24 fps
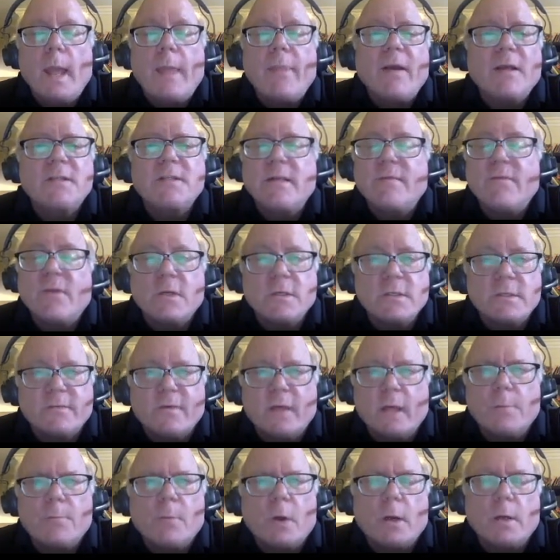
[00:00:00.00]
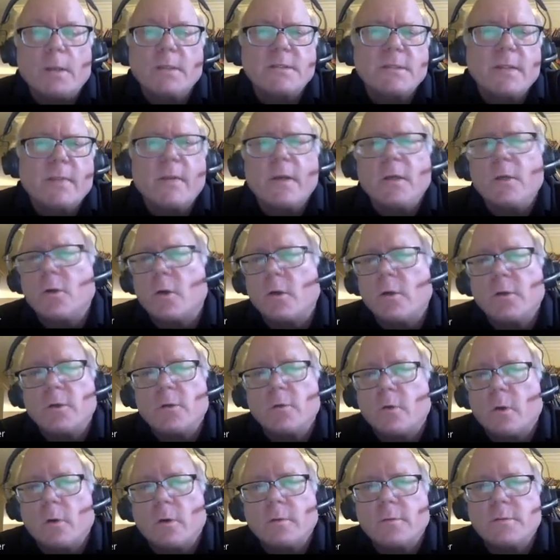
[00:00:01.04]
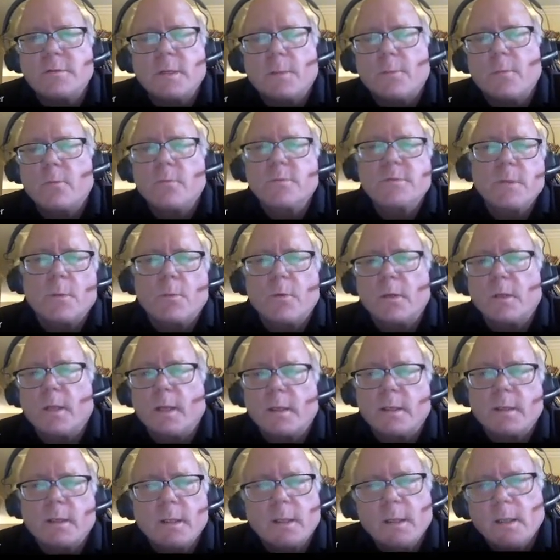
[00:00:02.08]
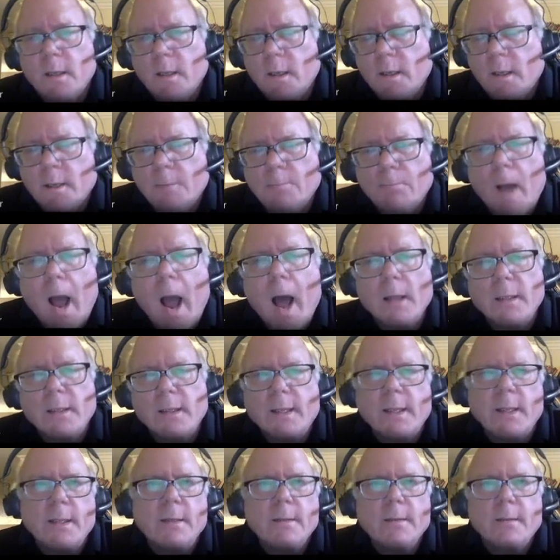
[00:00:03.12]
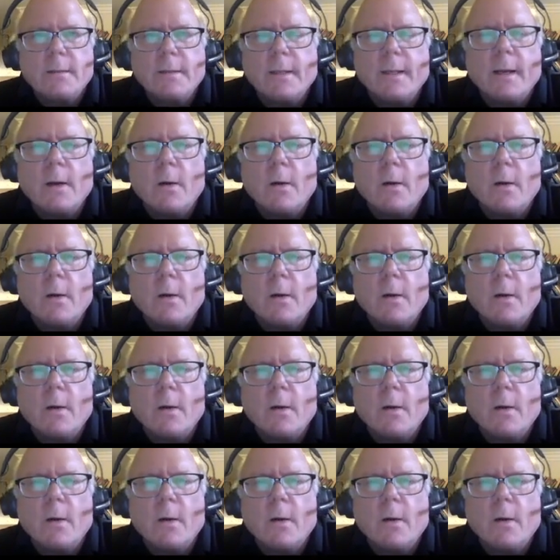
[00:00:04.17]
And that's even in developed markets. And then you go to somewhere like Mali,